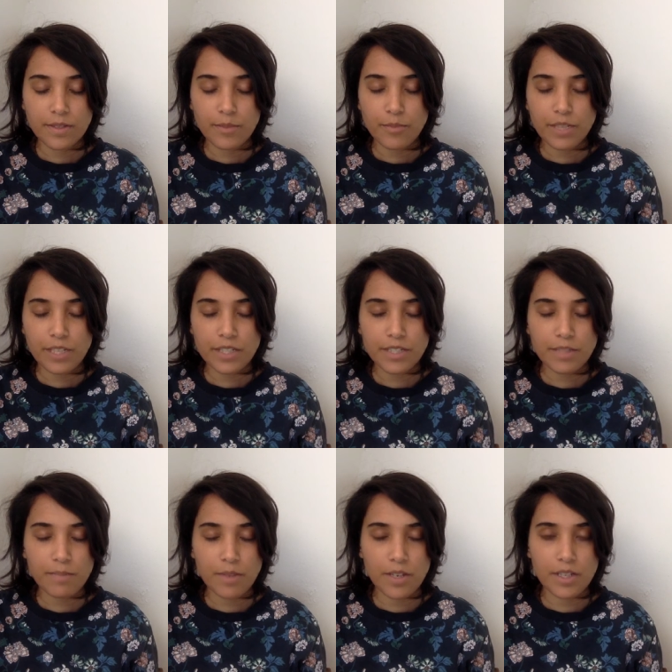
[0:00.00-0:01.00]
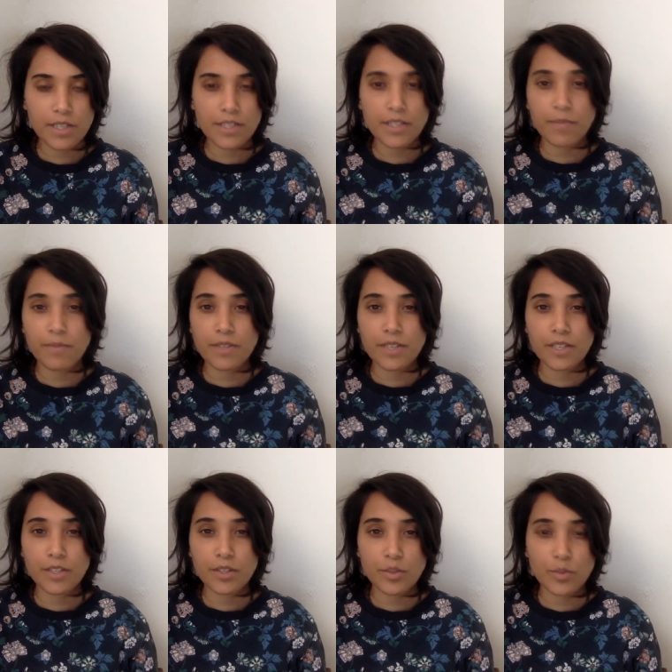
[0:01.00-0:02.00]
bringing to mind
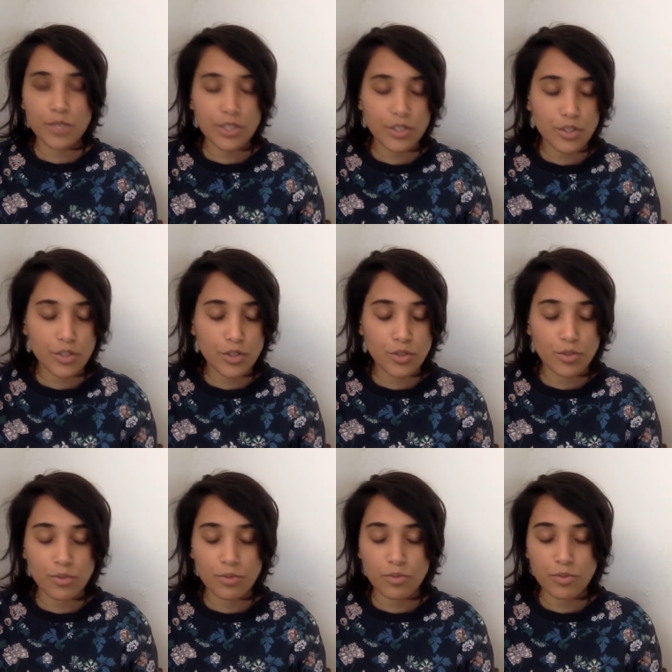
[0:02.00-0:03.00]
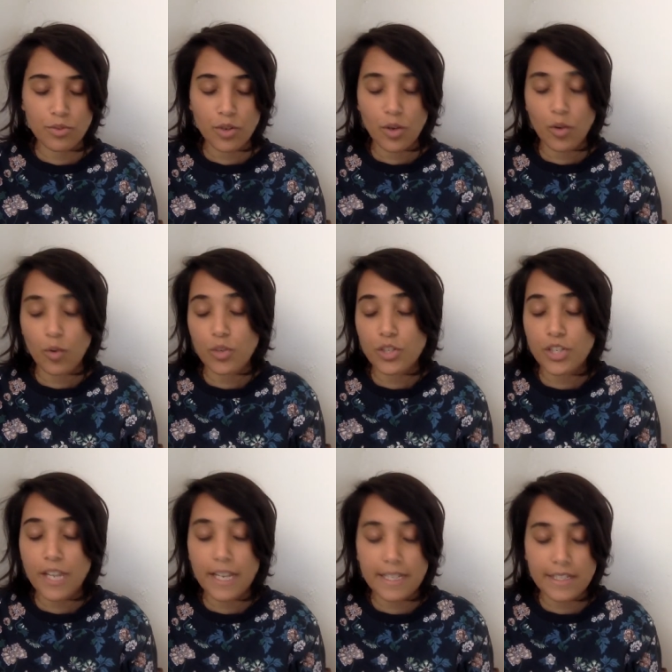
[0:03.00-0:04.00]
something you wish to do or
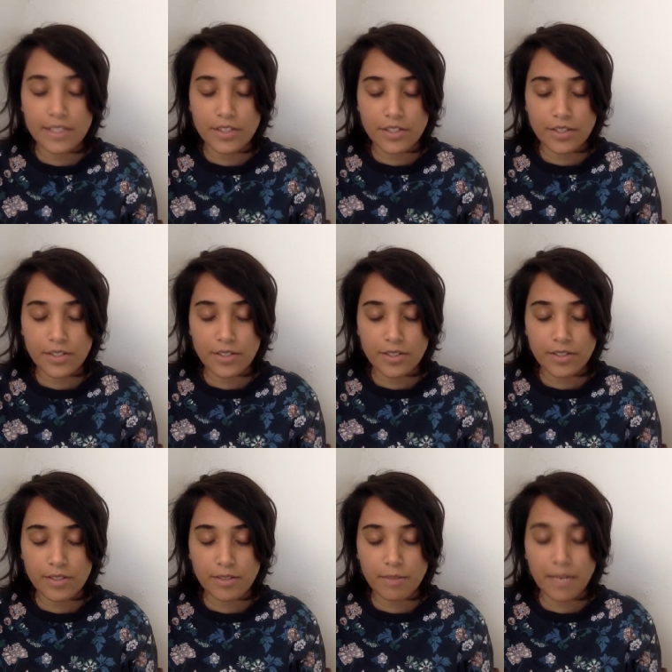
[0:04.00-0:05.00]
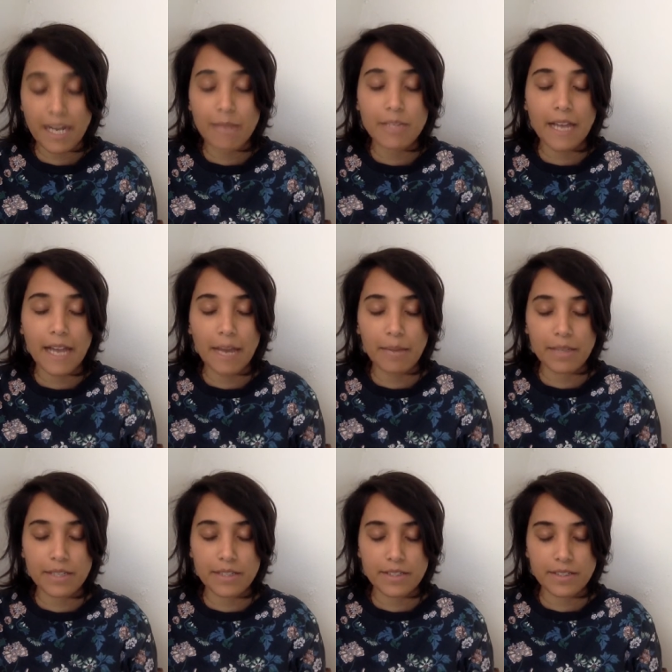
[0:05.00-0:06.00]
change, perhaps a
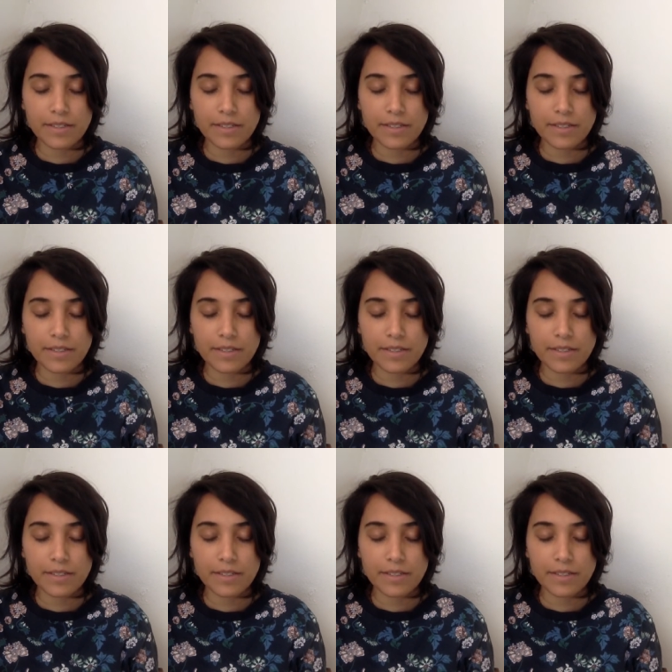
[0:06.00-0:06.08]
habit